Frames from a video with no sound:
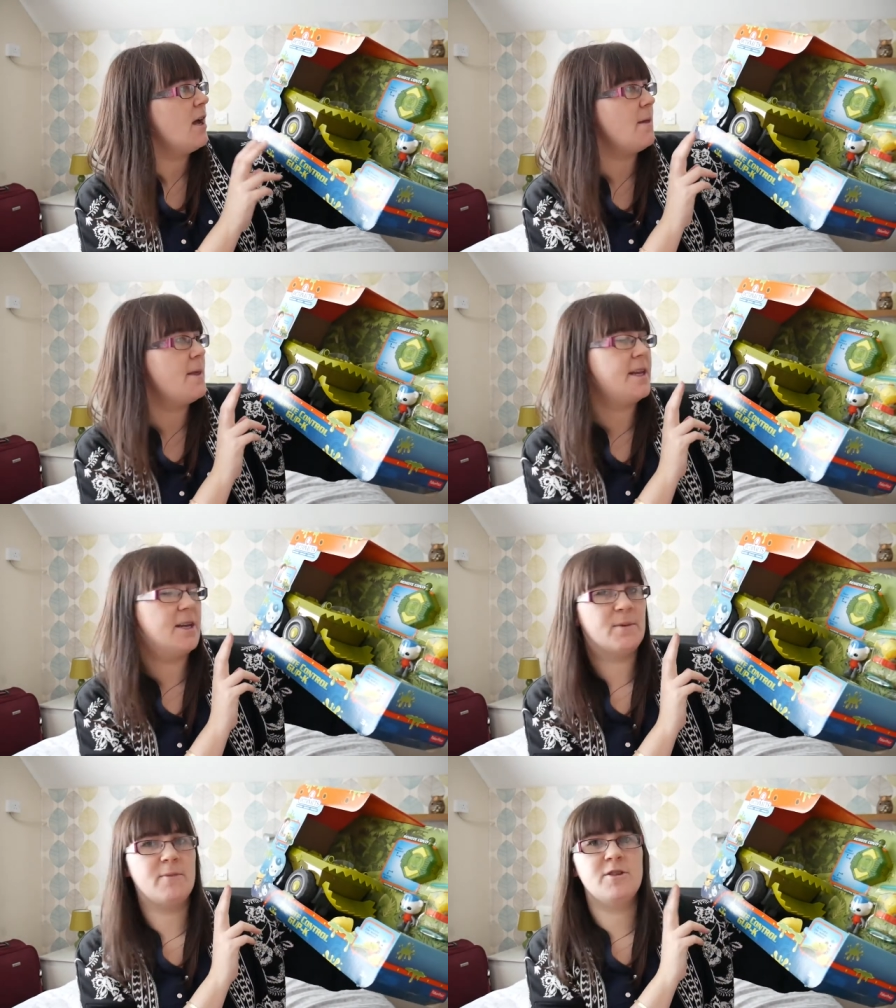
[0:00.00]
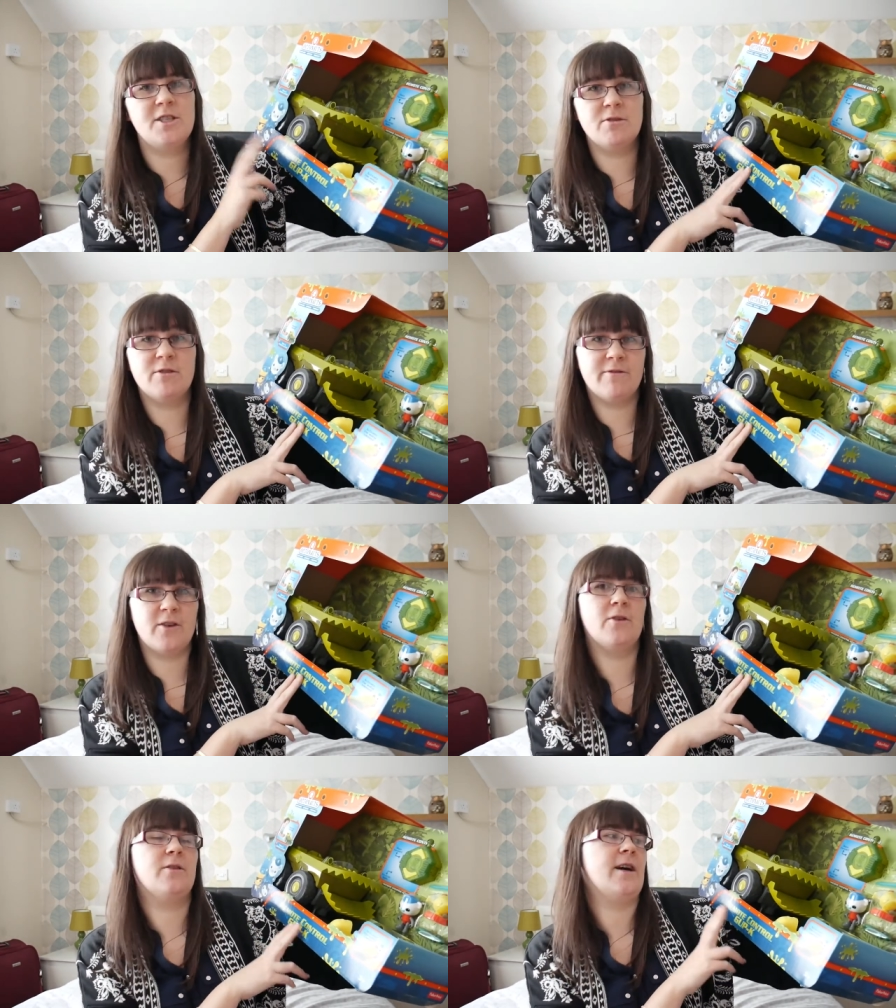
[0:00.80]
and then it had been reduced
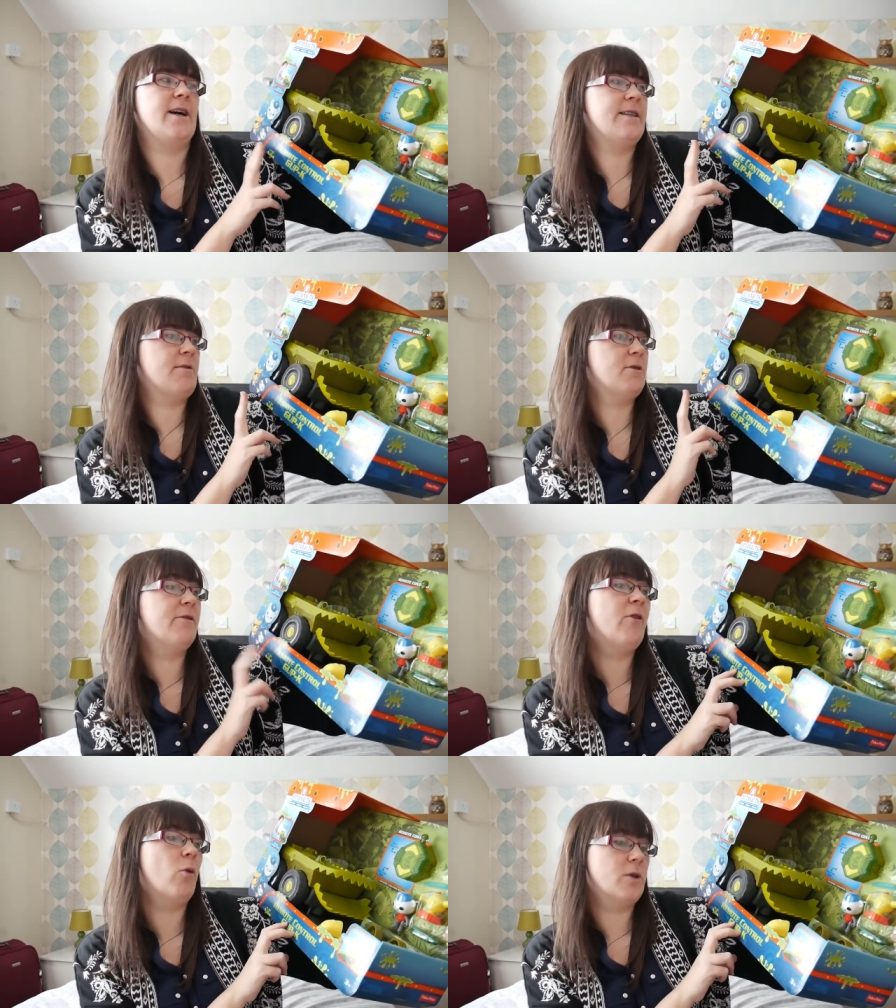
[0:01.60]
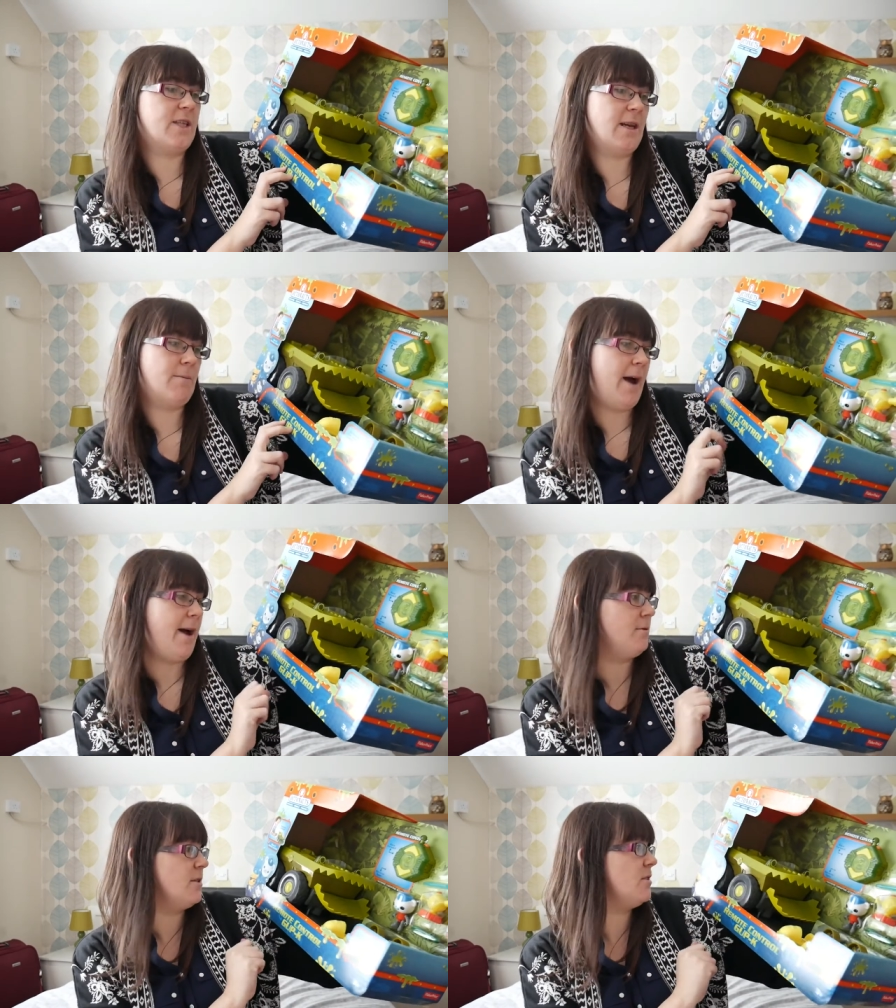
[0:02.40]
further down to 14
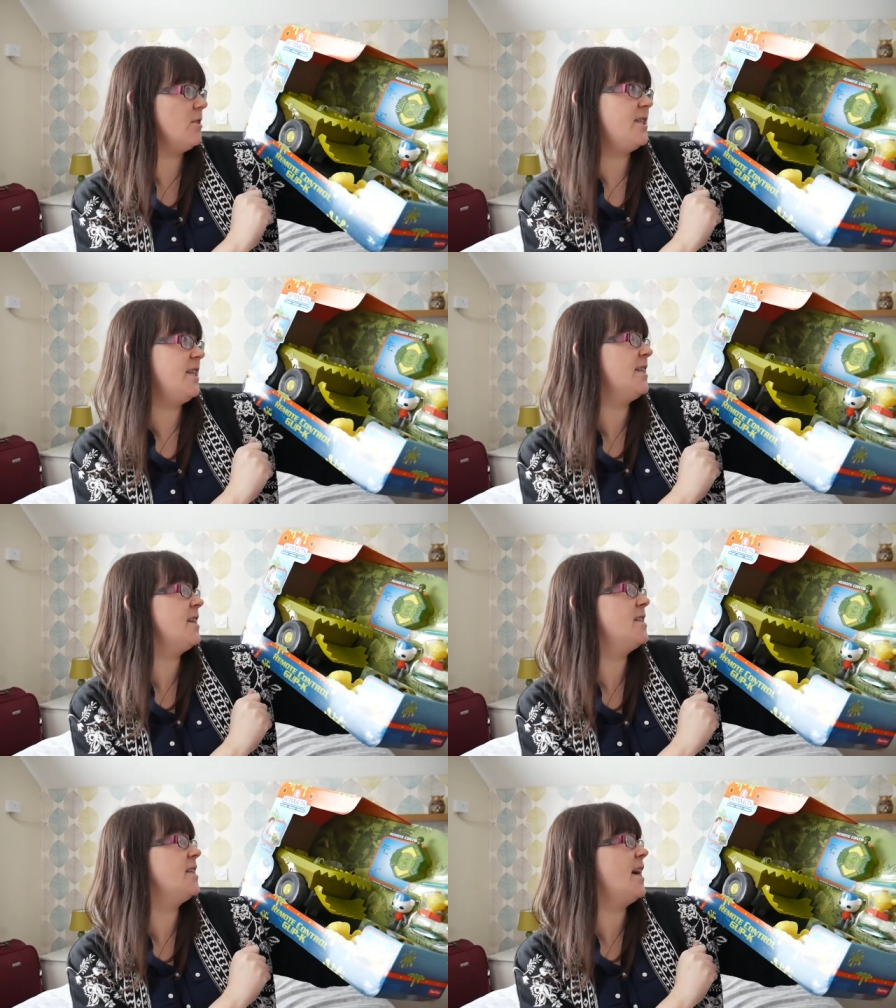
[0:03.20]
pounds 13.99.